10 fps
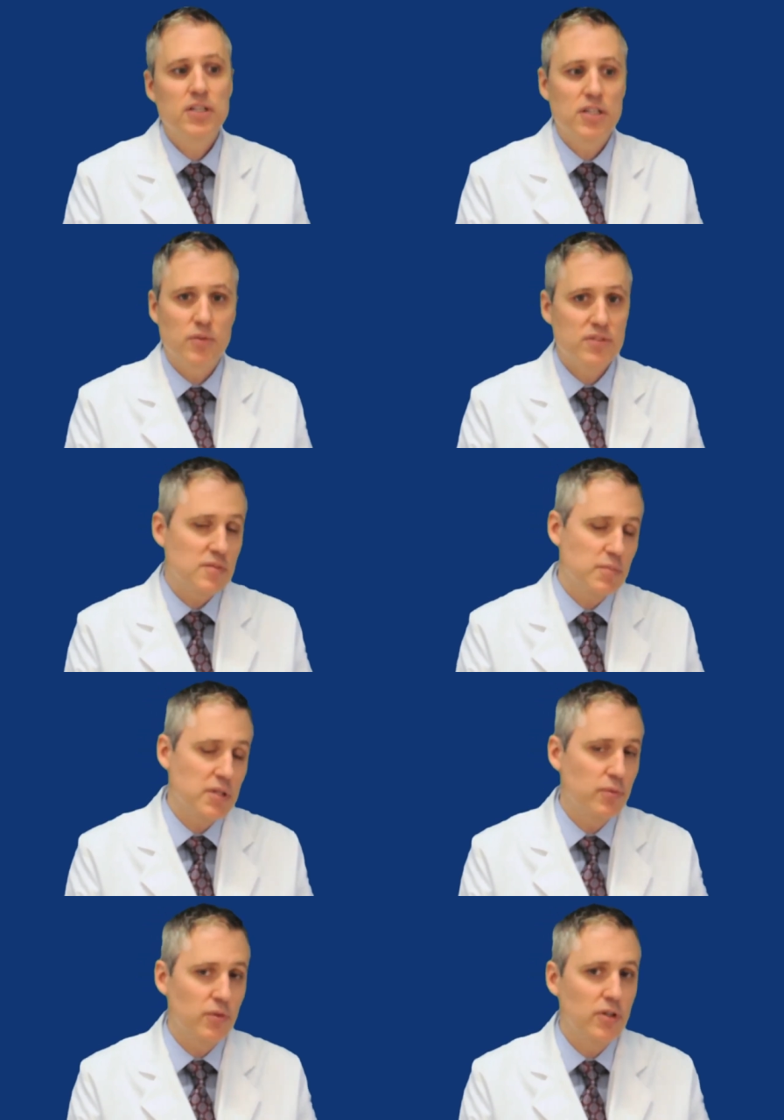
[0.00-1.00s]
You know, we see
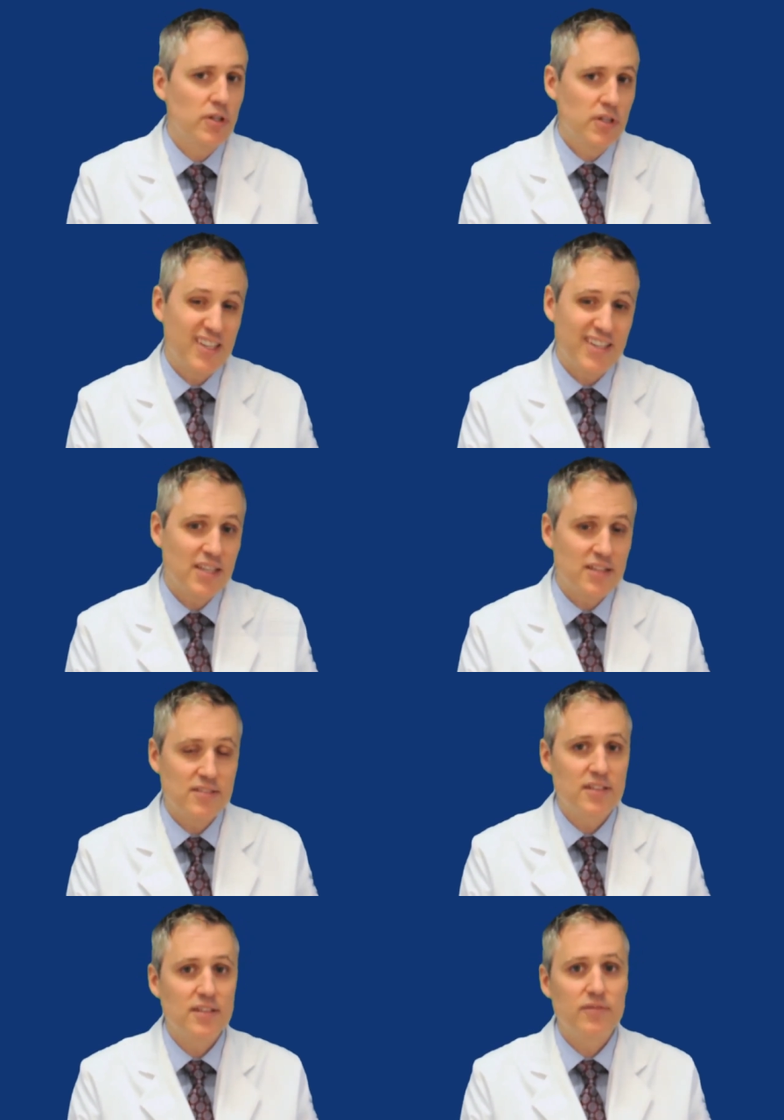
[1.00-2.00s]
people and
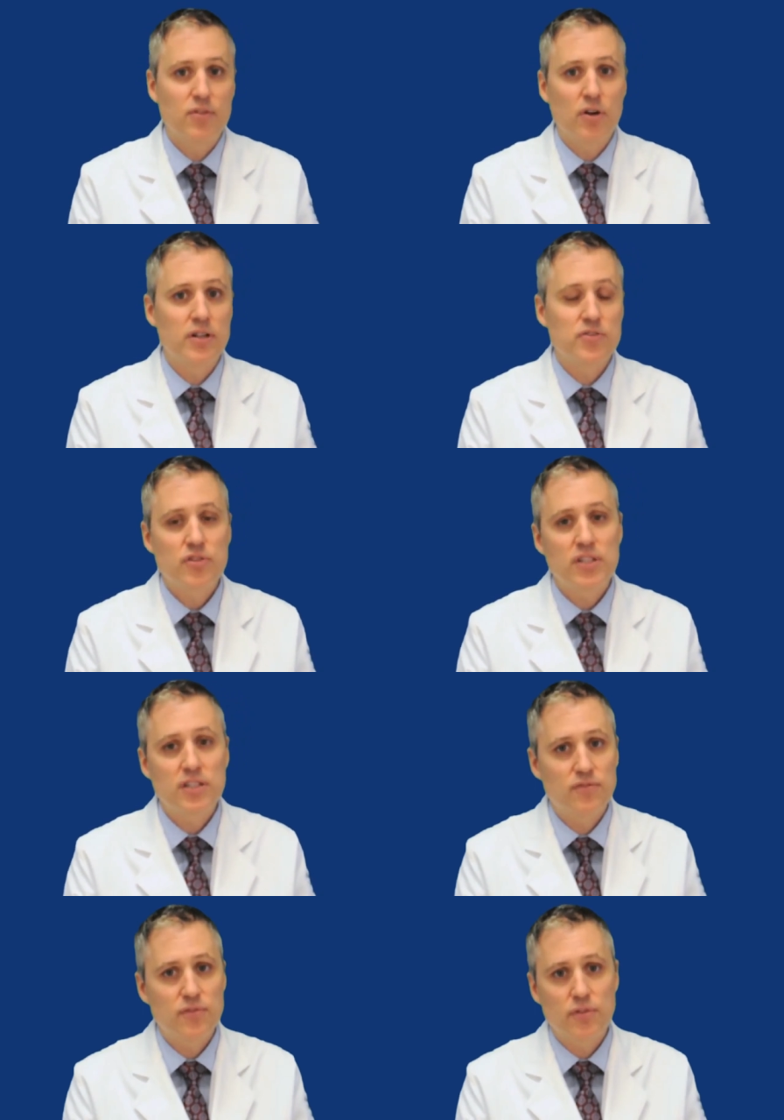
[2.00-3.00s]
kids that have gone
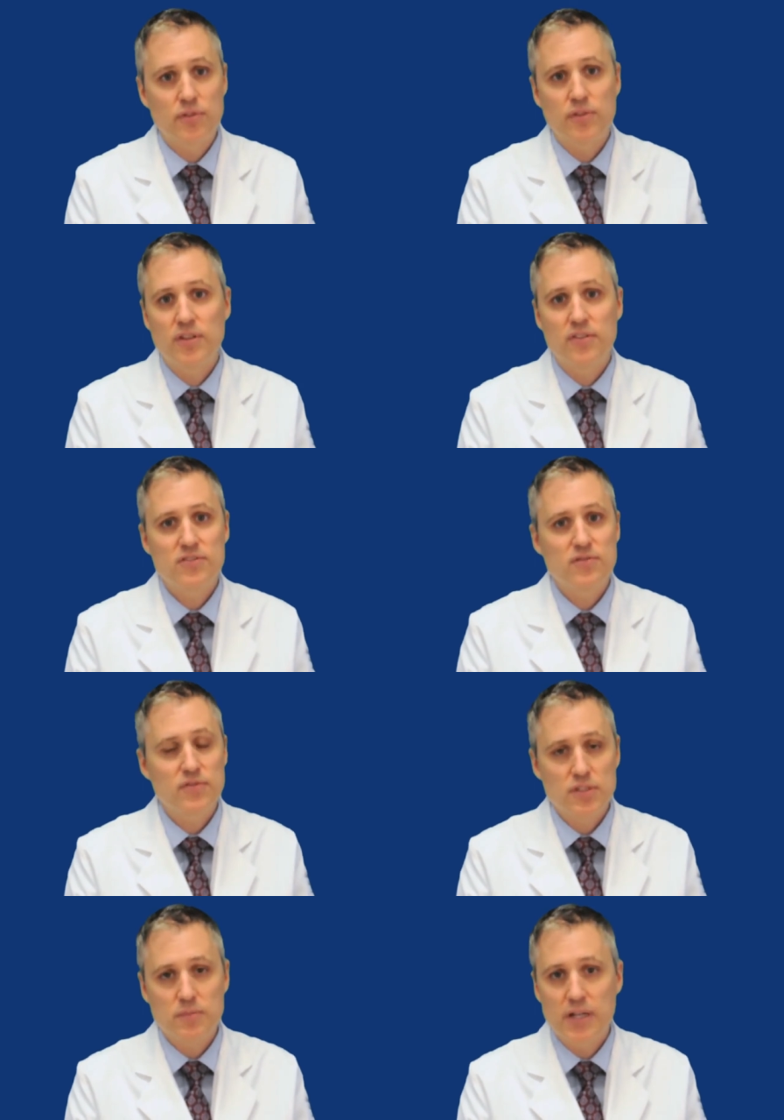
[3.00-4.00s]
untreated for you know,
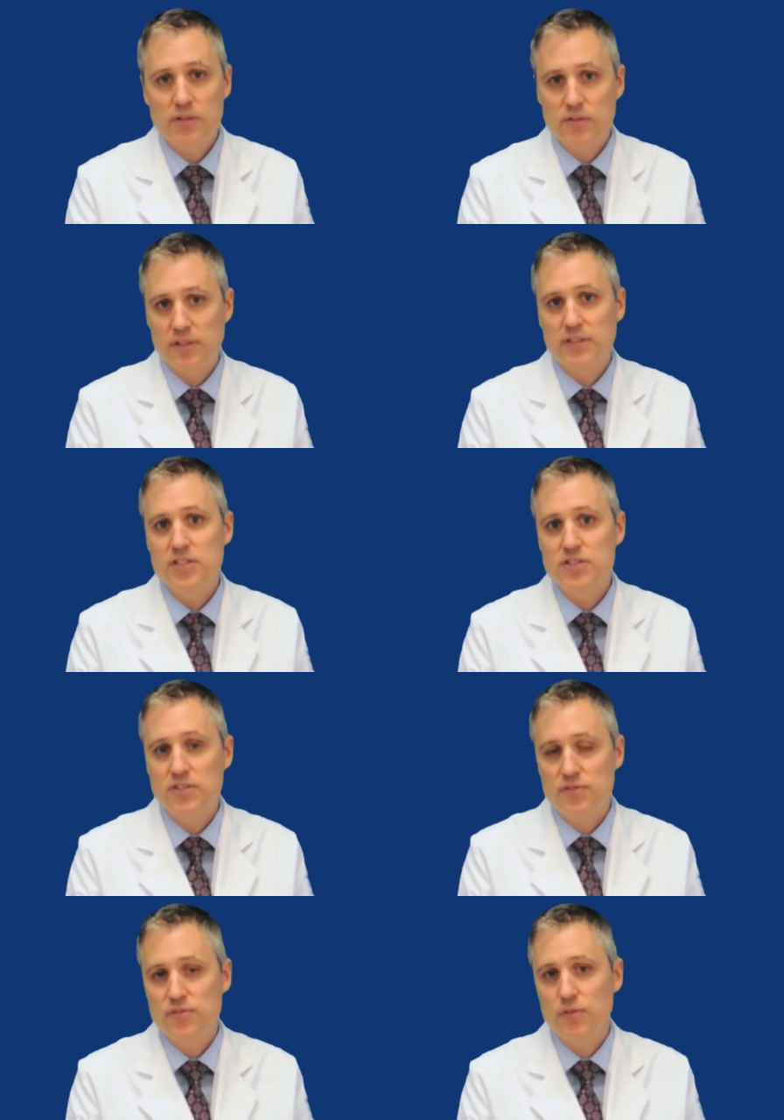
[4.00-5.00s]
severe medical
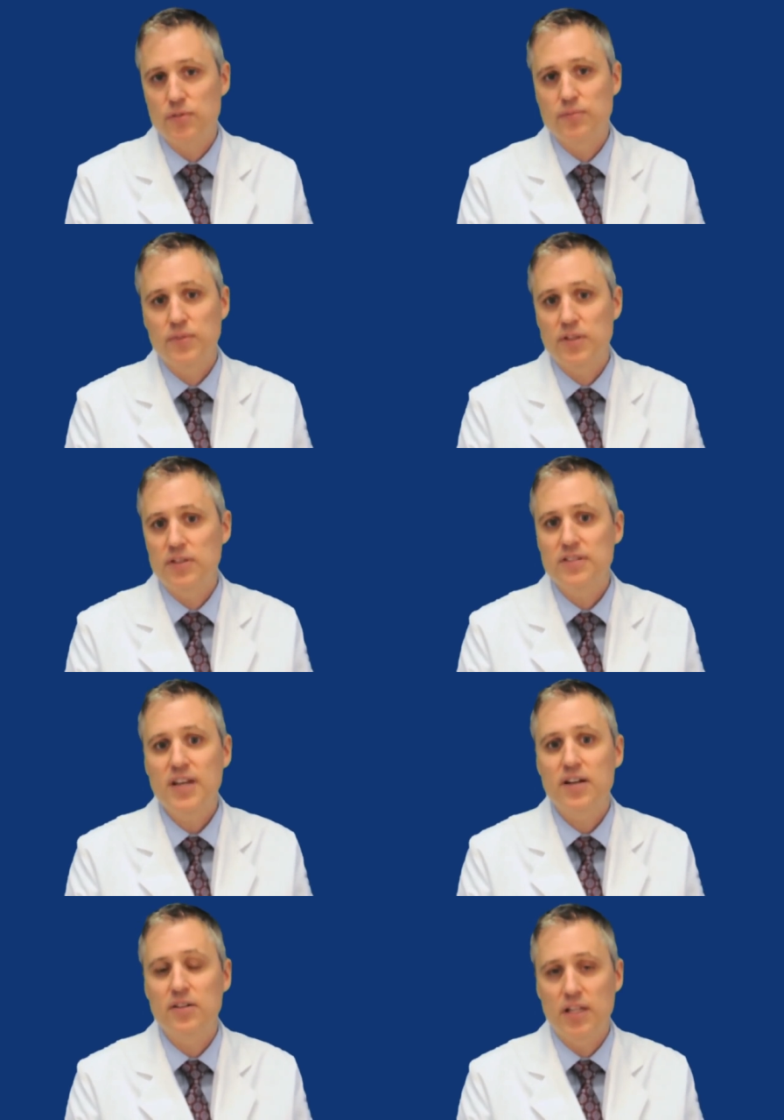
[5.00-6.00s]
conditions for you know,
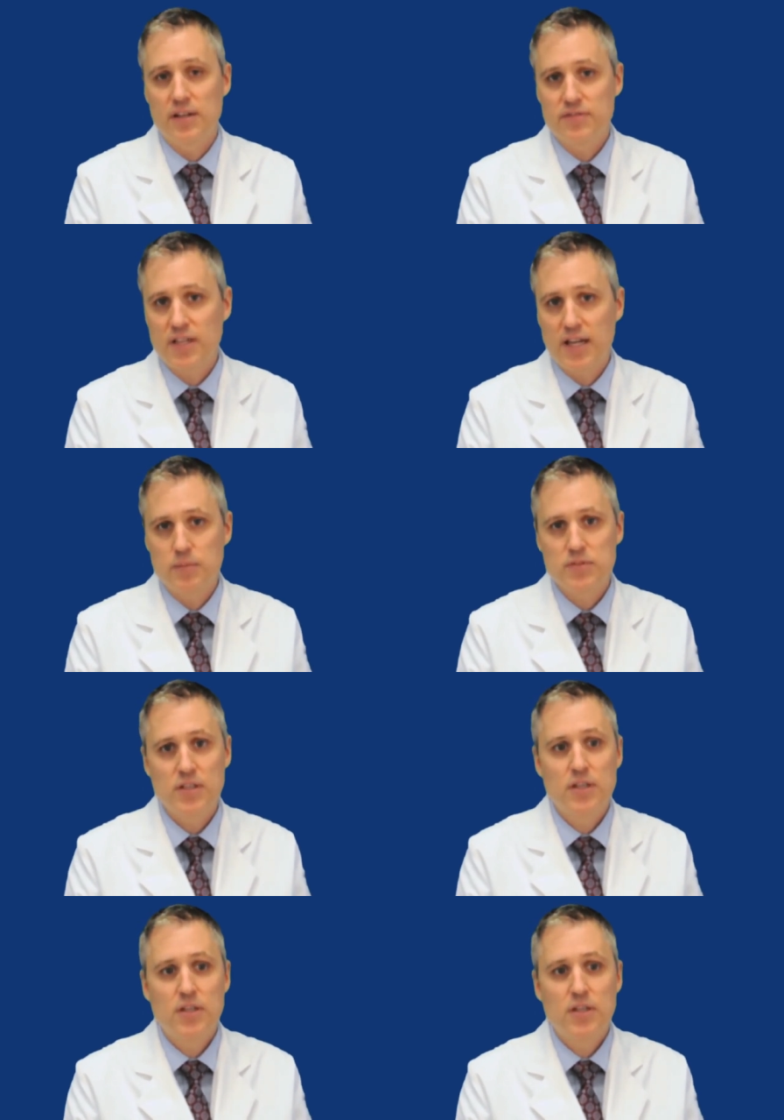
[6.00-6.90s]
entire lifetimes.